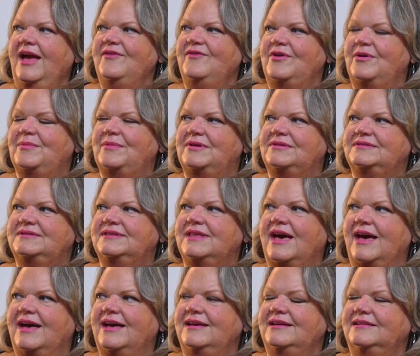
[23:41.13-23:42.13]
almost
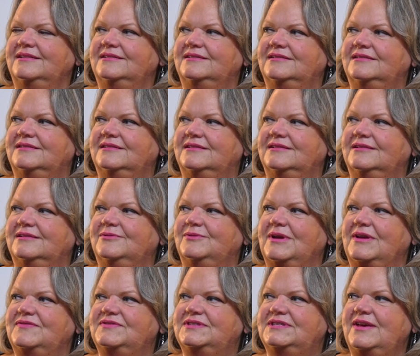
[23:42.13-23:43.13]
that. We
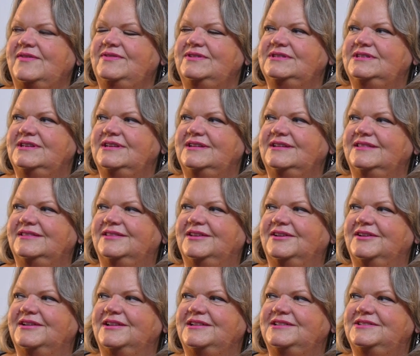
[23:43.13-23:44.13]
have 17 and
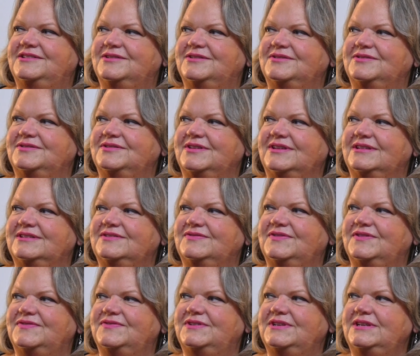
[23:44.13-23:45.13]
32, so that's
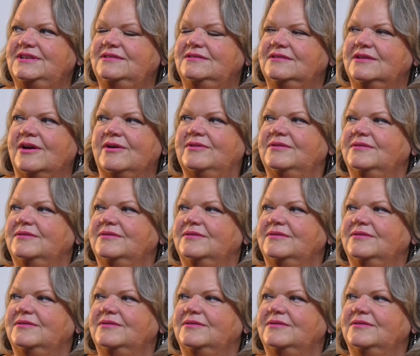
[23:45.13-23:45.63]
15. No,